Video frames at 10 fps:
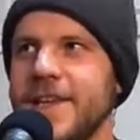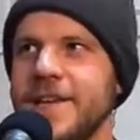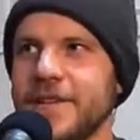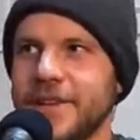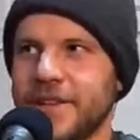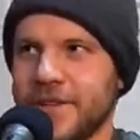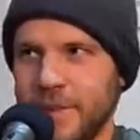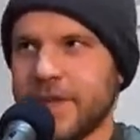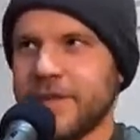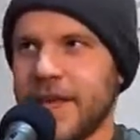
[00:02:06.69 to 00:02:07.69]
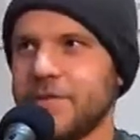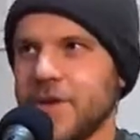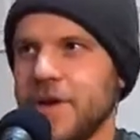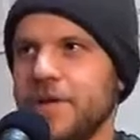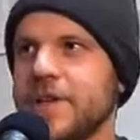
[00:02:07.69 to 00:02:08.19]
Here is, this is my safe
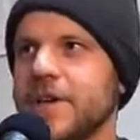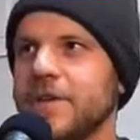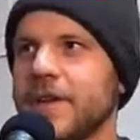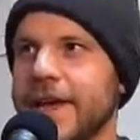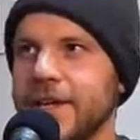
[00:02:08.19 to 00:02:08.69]
zone. You know,